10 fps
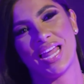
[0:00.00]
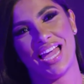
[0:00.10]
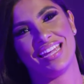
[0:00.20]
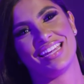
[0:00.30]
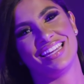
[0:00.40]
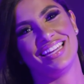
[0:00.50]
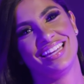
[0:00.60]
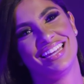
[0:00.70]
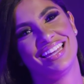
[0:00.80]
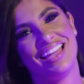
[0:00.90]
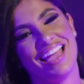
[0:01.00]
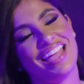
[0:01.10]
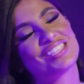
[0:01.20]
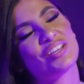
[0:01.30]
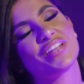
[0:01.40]
like.
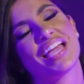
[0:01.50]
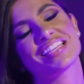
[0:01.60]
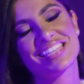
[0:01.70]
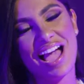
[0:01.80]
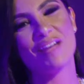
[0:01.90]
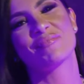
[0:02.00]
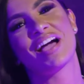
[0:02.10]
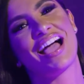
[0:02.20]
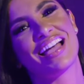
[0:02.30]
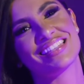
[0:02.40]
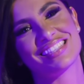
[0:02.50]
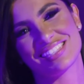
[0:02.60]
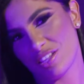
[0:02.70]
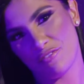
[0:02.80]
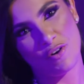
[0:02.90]
Until next time, guys,
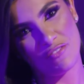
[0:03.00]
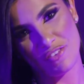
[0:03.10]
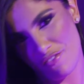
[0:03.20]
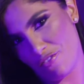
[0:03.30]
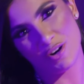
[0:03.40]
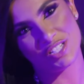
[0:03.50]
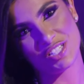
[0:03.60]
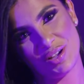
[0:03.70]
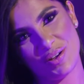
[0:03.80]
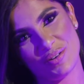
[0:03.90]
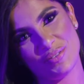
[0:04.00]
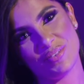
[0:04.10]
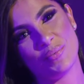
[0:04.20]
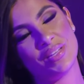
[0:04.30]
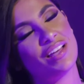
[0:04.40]
this is the 444 show.
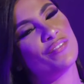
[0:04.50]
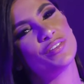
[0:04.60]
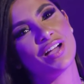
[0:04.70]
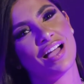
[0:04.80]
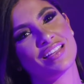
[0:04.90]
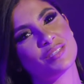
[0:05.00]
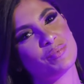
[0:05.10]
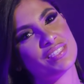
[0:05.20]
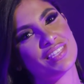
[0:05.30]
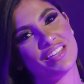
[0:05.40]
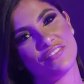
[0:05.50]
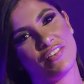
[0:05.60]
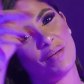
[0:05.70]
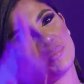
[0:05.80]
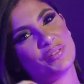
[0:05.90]
We love you guys. Be safe.
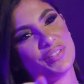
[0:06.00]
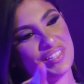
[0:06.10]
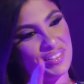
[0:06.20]
Happy New Year.